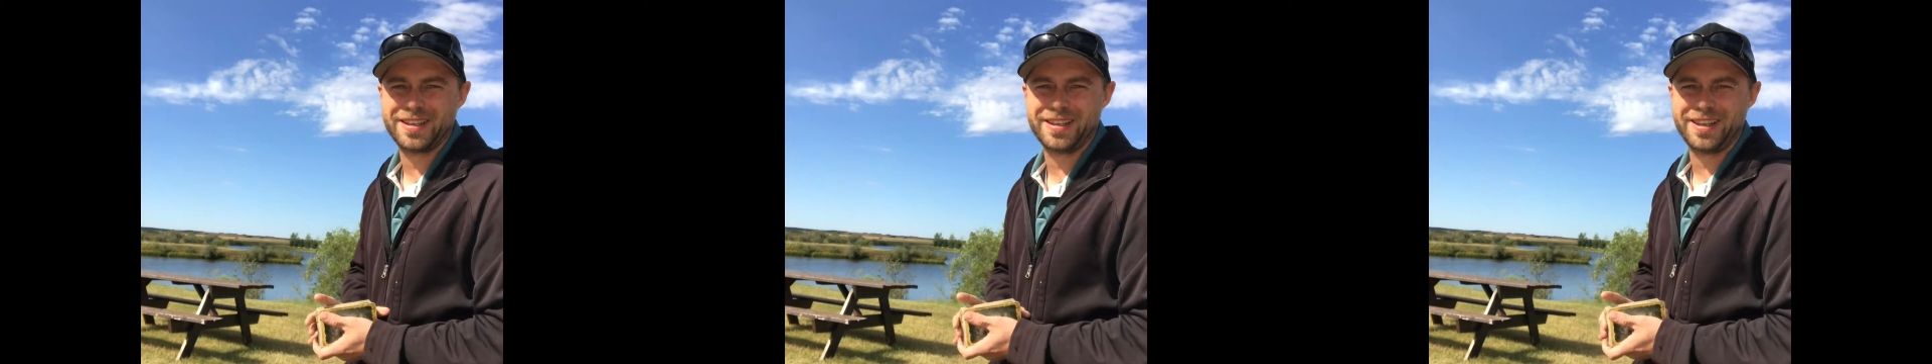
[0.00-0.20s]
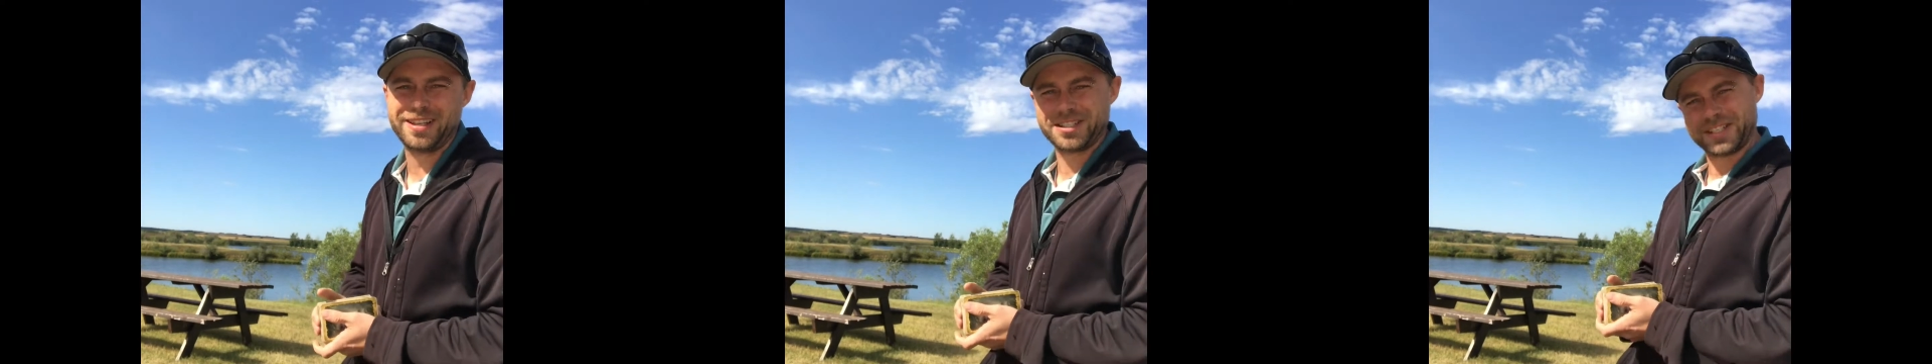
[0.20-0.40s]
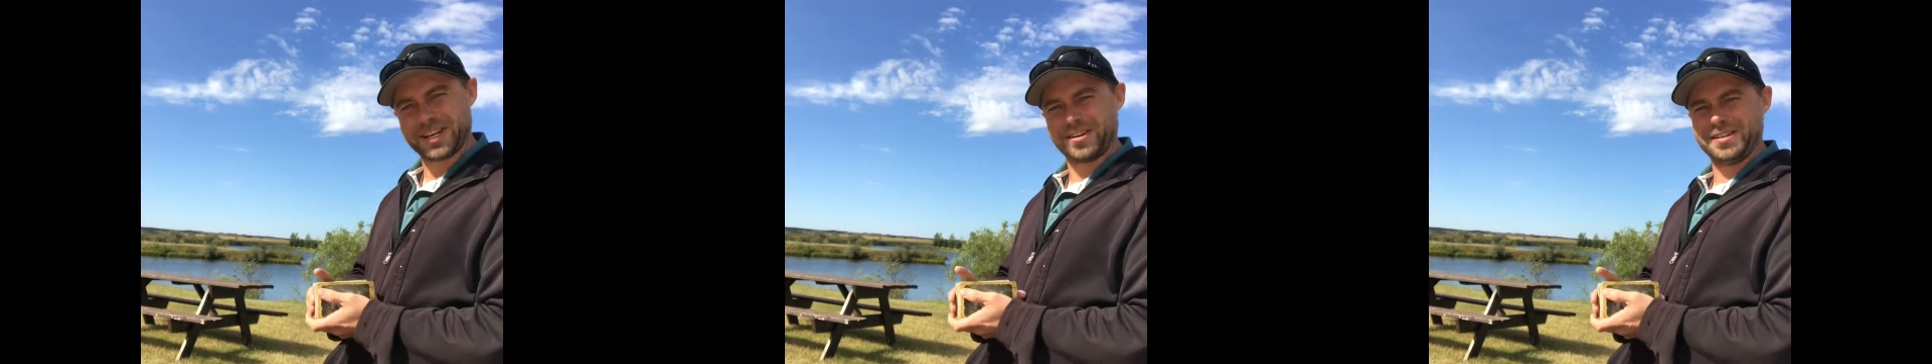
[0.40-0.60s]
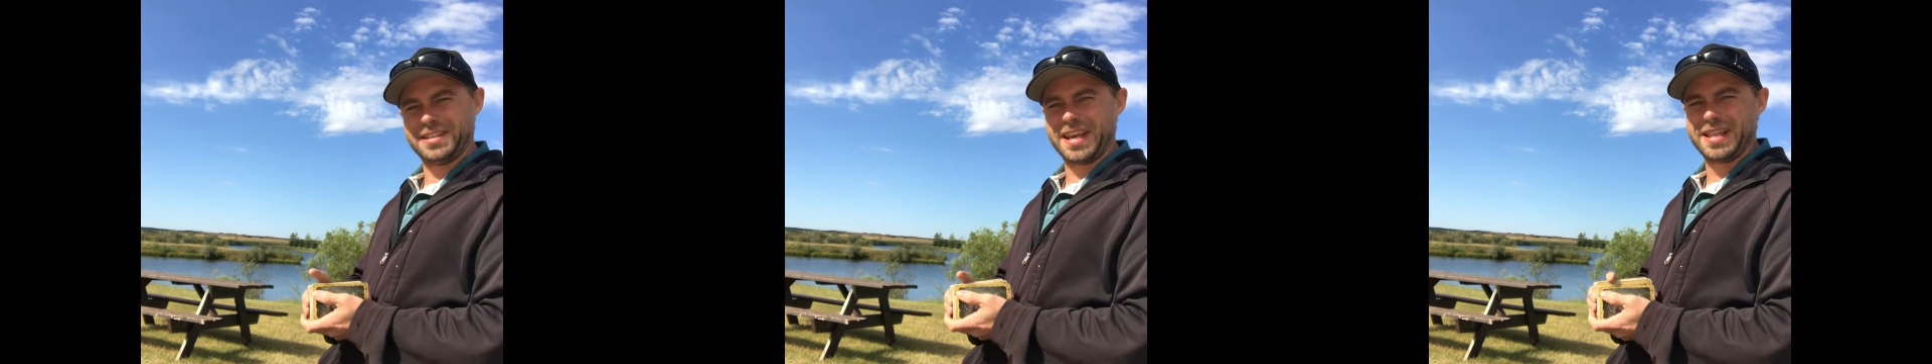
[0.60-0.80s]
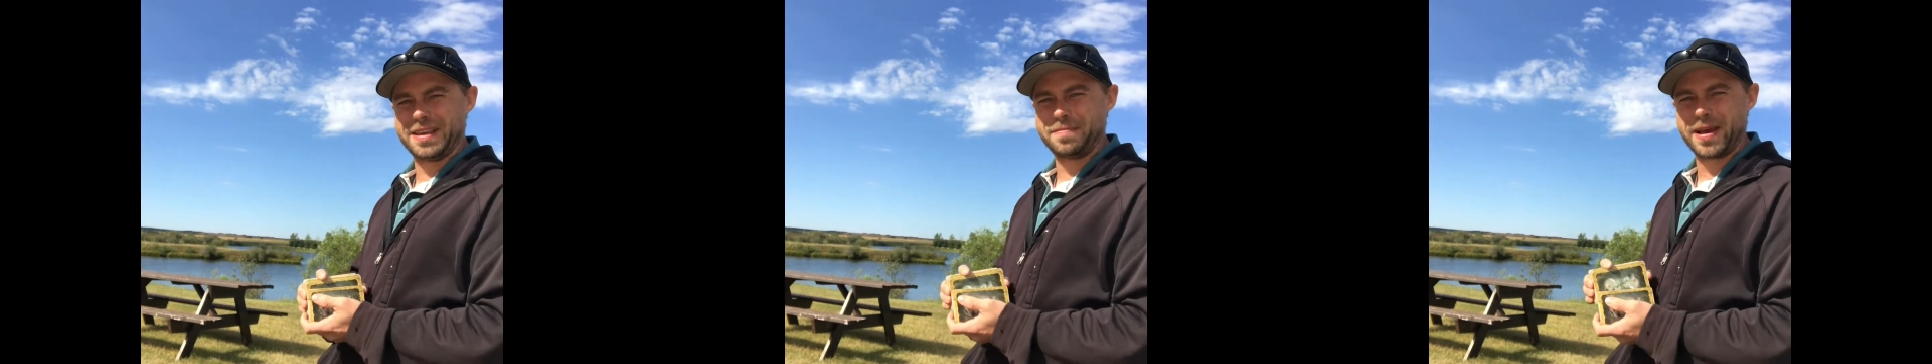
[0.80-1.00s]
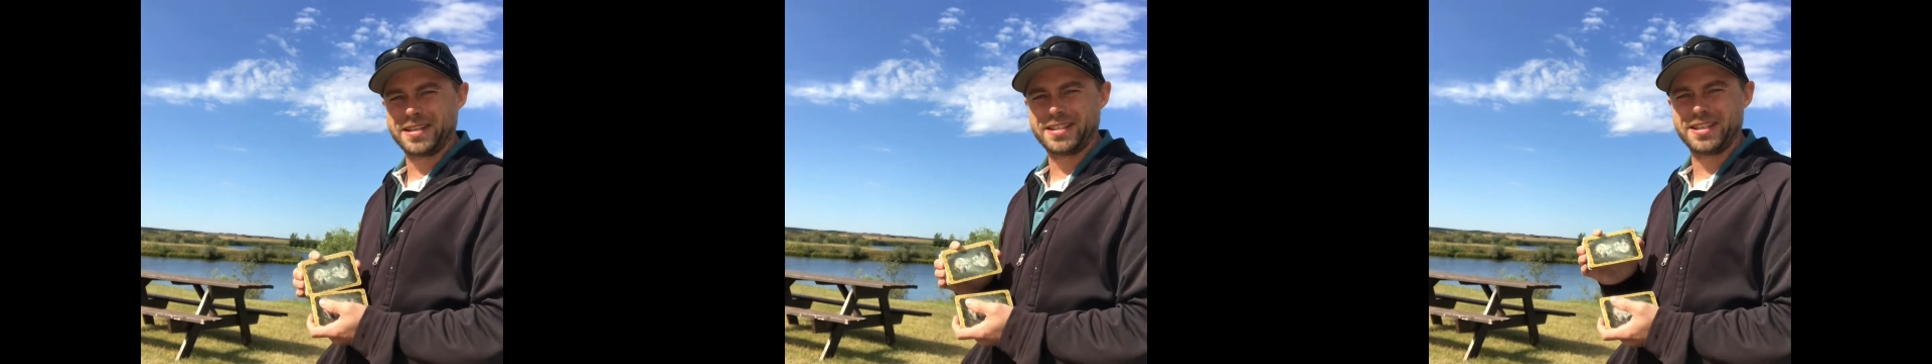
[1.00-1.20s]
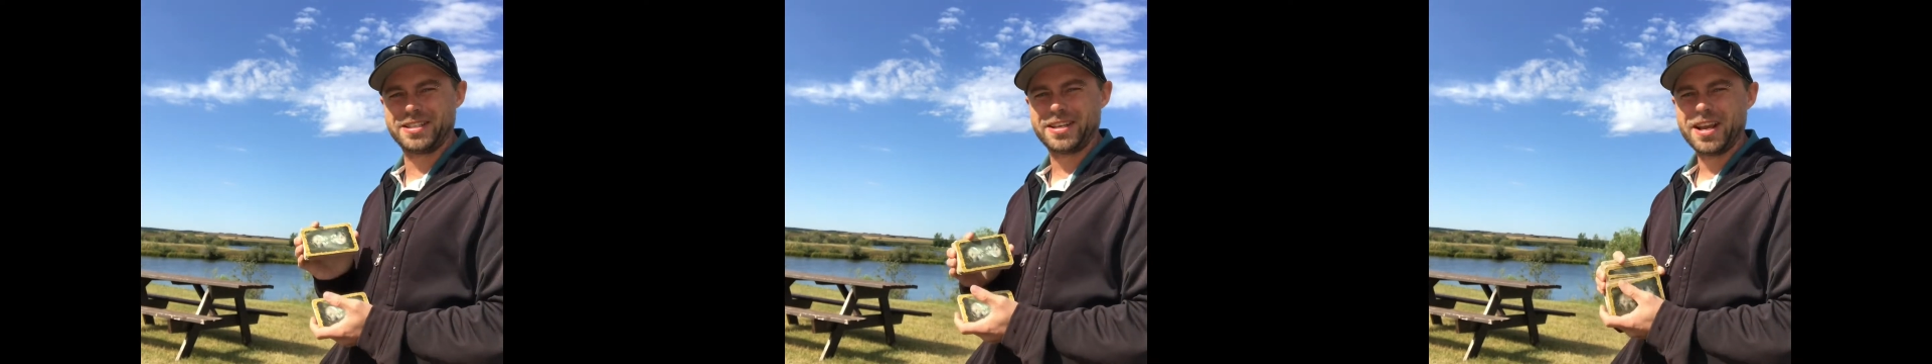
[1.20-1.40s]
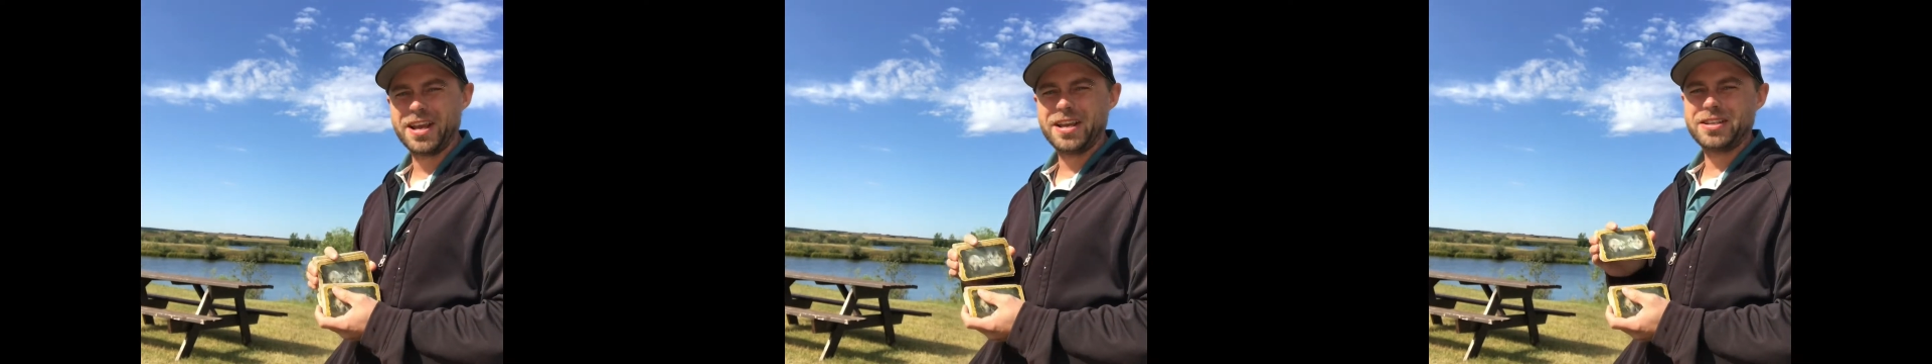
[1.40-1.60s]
legendary daily message.